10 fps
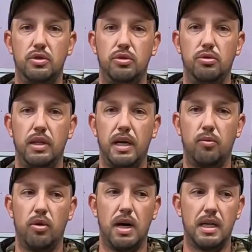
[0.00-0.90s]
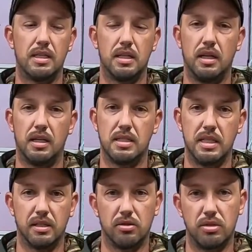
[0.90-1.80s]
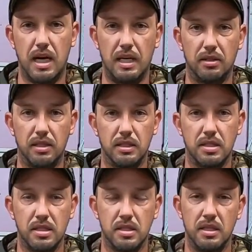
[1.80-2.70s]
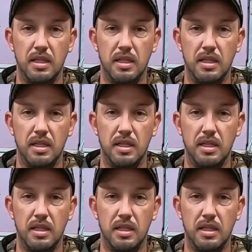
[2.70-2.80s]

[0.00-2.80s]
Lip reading: Do they want zero tolerance,